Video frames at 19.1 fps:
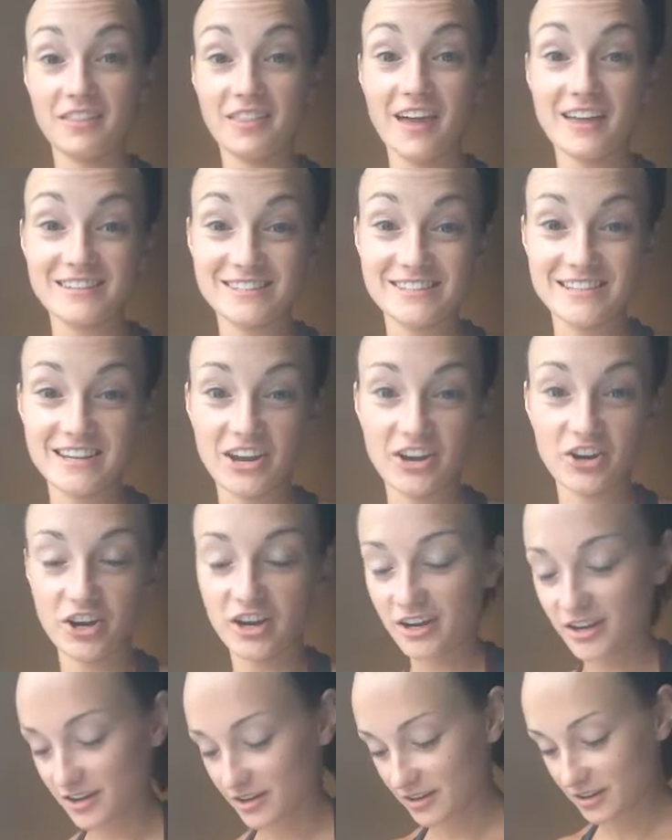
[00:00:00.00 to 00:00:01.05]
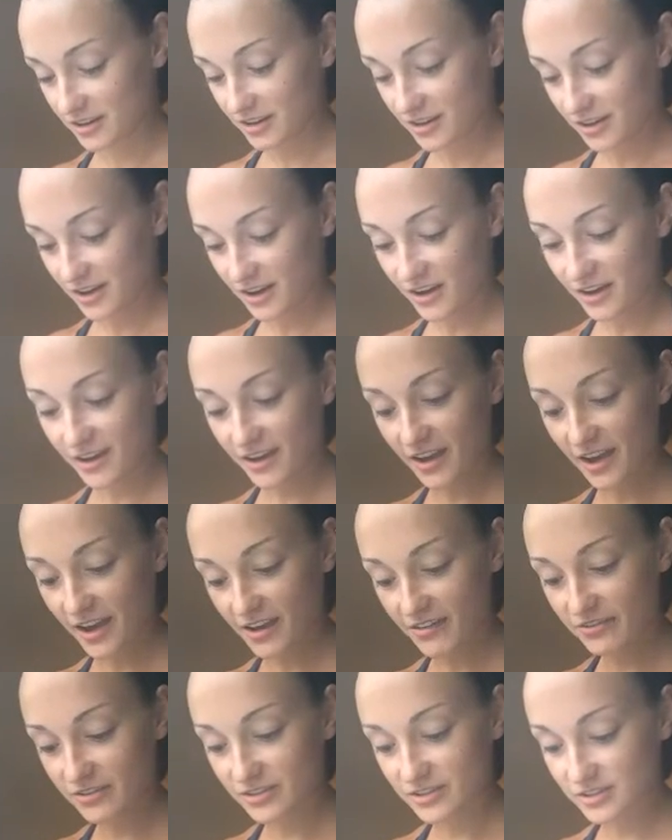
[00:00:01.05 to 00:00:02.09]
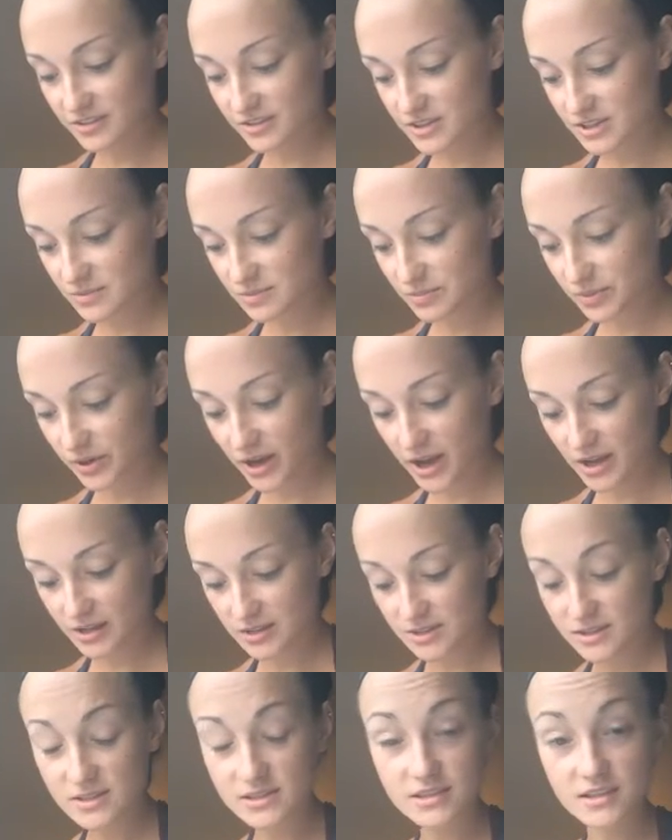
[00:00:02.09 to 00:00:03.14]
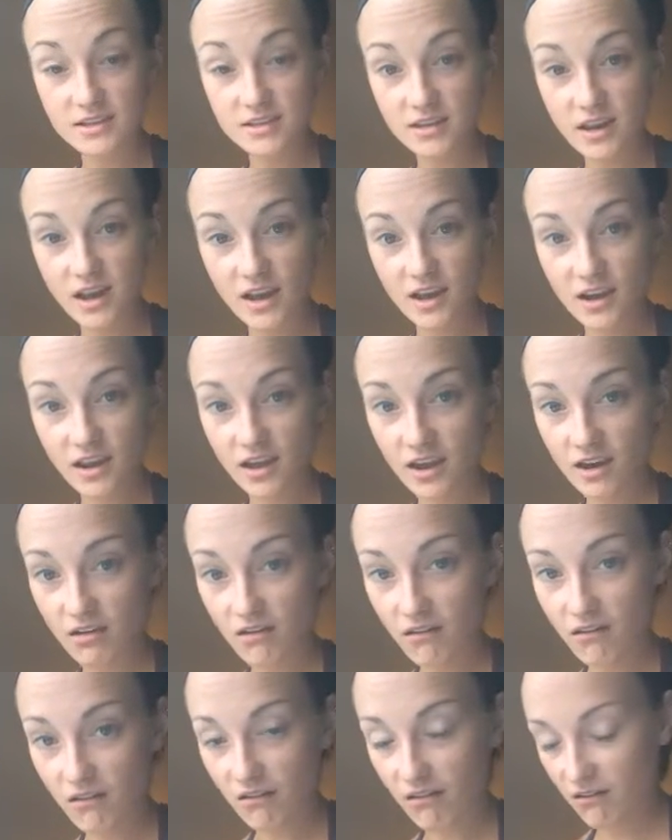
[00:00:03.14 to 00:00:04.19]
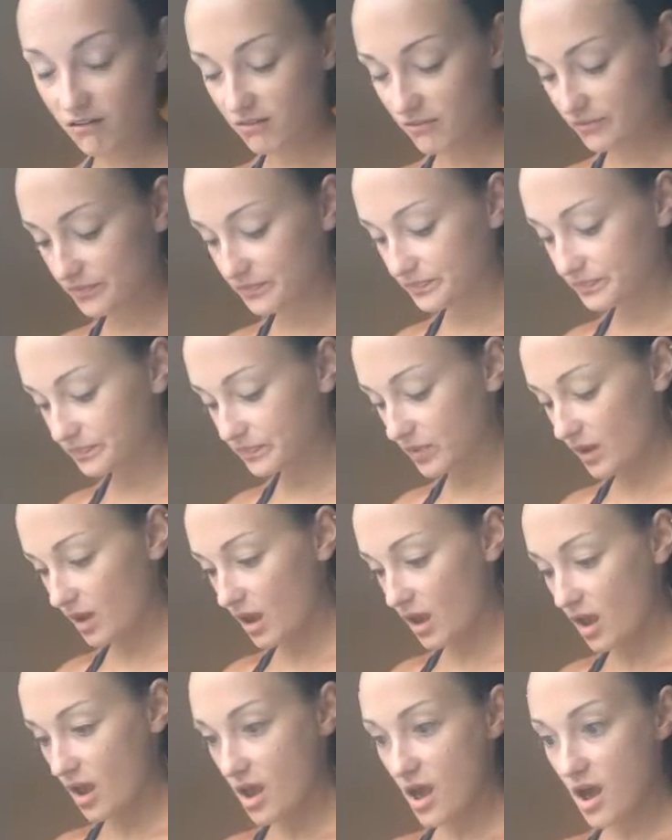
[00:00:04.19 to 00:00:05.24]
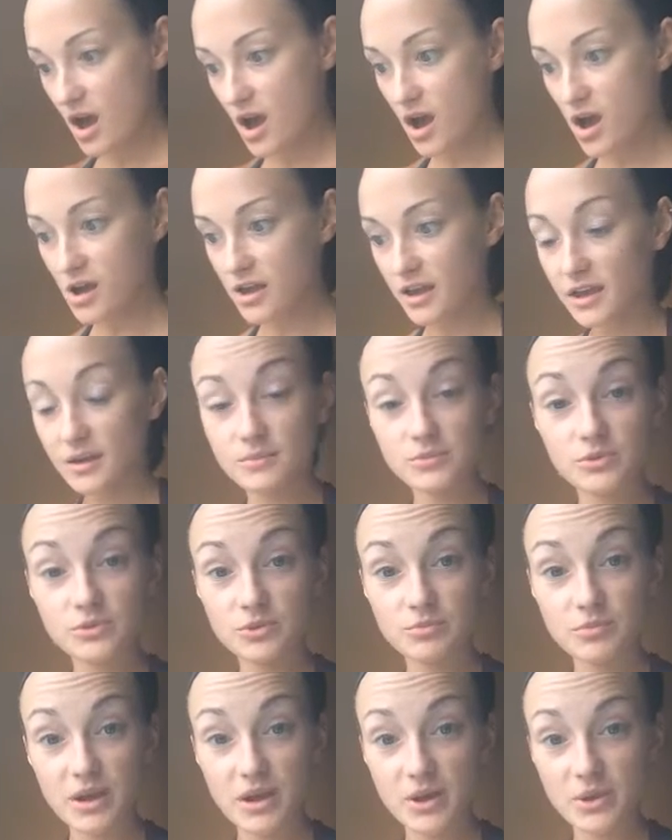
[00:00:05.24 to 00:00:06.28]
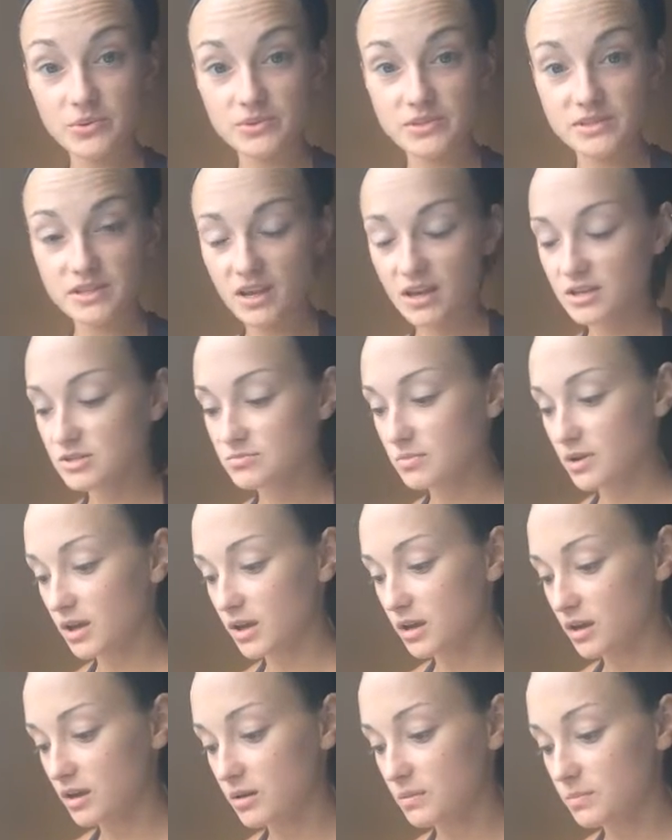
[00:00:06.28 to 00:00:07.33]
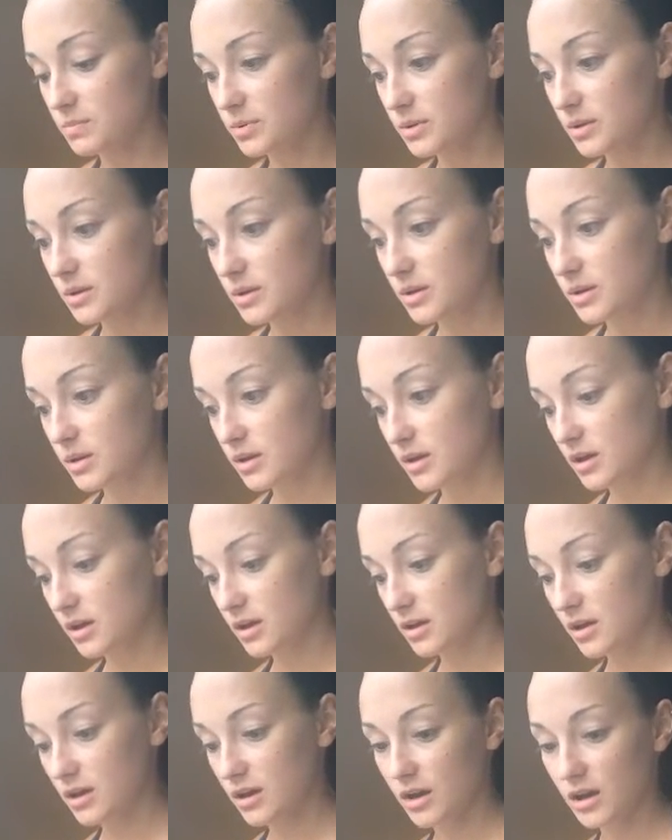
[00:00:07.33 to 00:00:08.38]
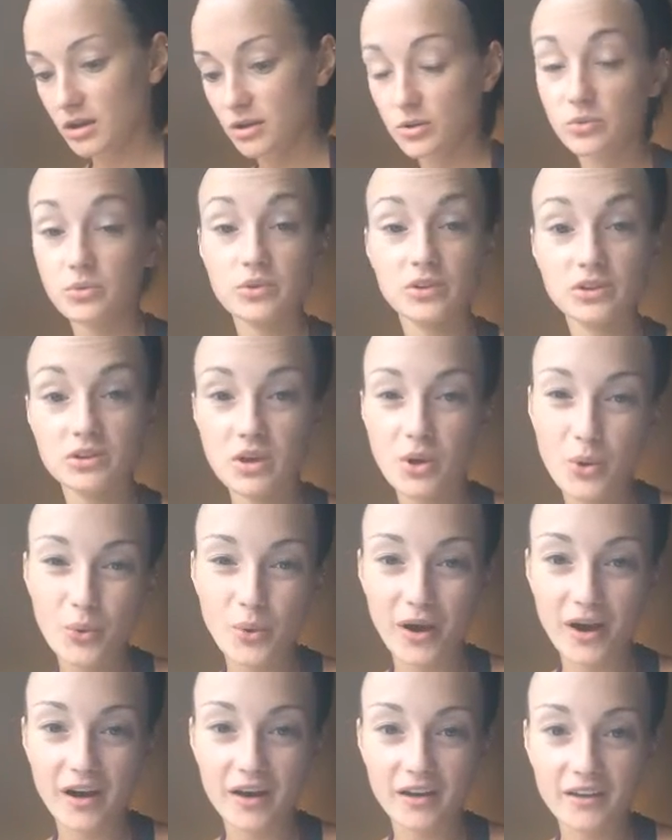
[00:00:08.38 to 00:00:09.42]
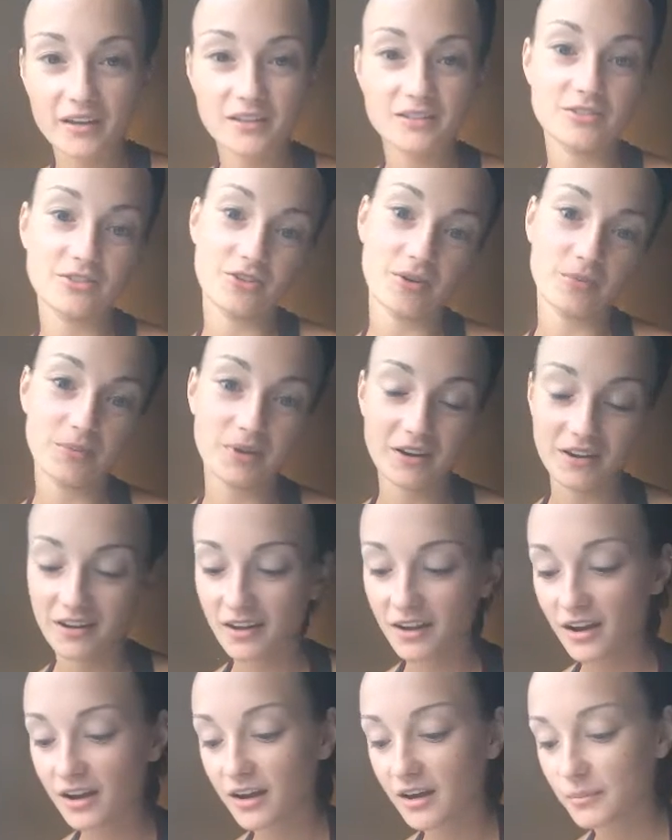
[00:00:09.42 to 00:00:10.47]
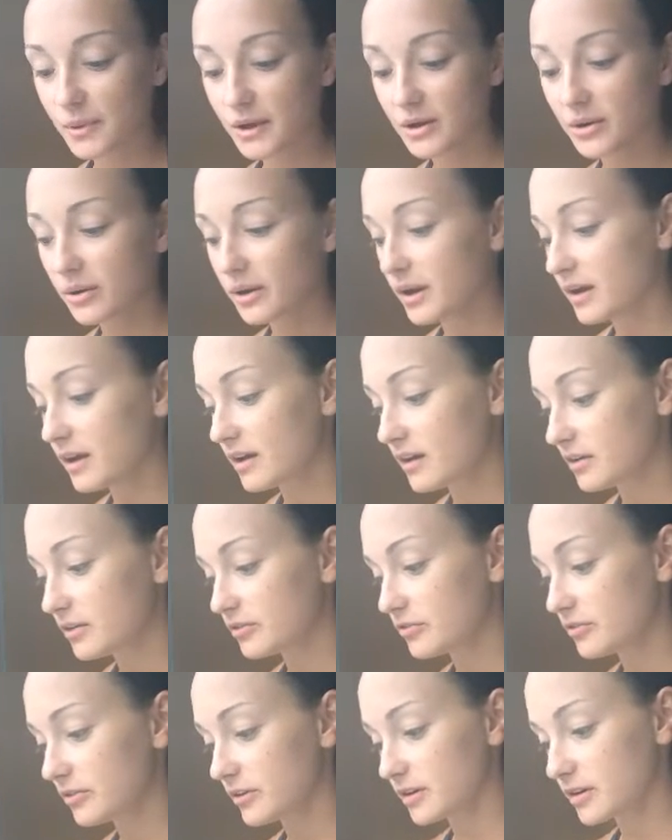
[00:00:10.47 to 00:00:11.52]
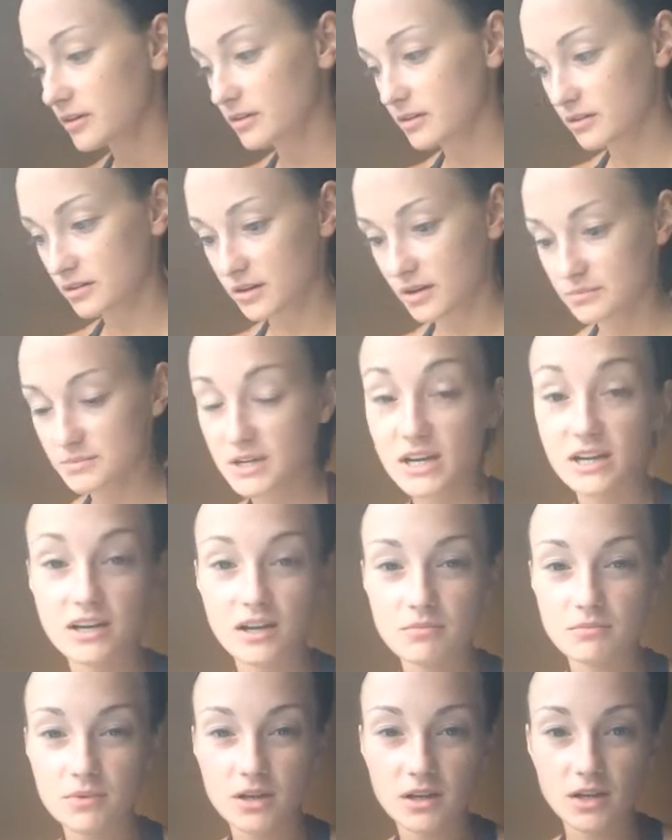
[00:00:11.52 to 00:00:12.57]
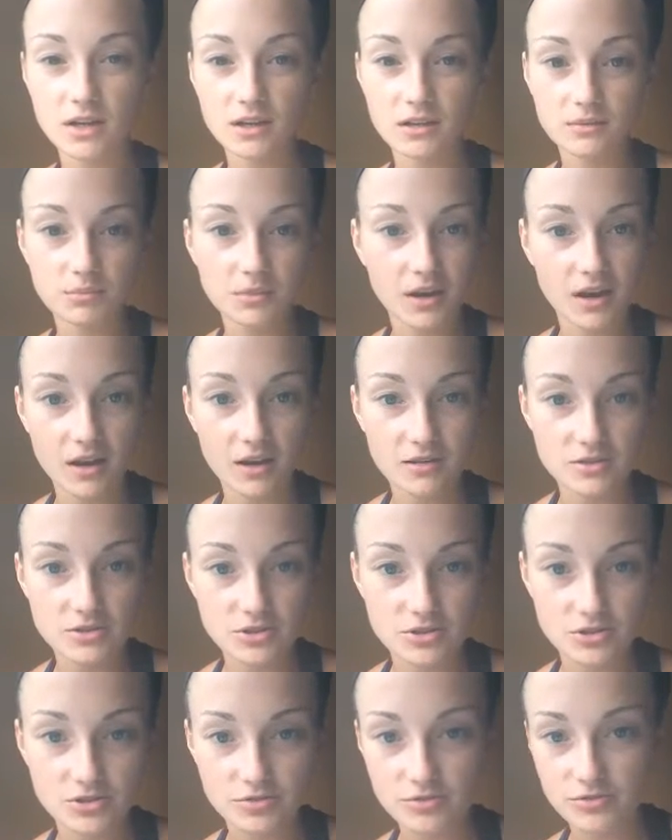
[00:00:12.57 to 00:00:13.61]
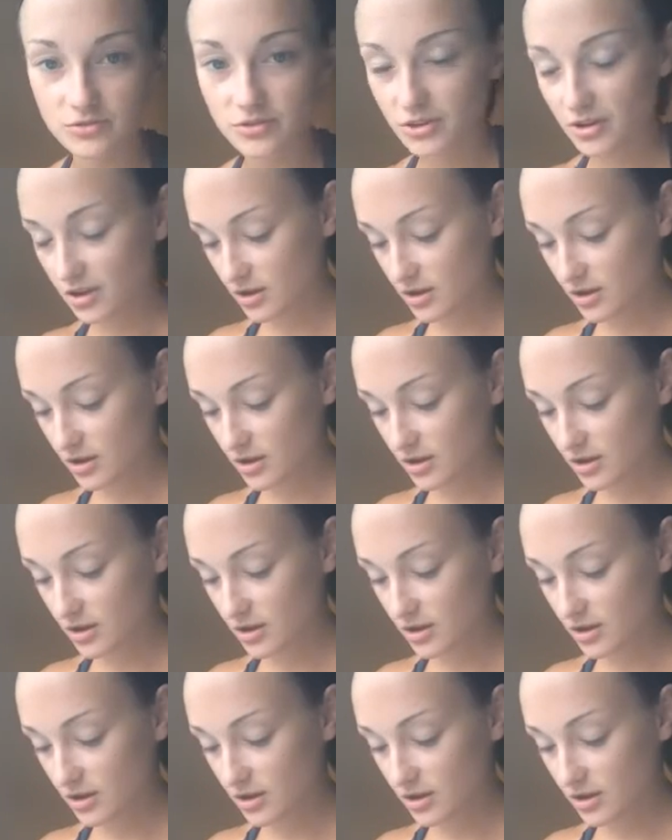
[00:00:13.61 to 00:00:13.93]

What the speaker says: That's scary. I haven't practiced it yet at all. I am doing my own stage makeup. I don't really know why. No, I'm kidding. I'm tight on money. I'm a college student.